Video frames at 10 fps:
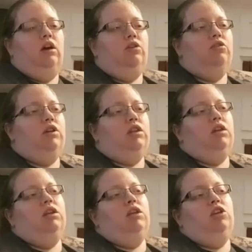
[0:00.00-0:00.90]
underneath,
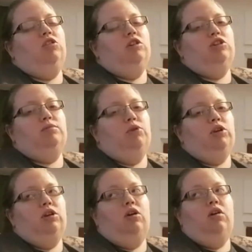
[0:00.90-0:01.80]
and then you can just
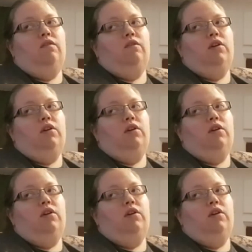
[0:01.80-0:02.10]
print it off.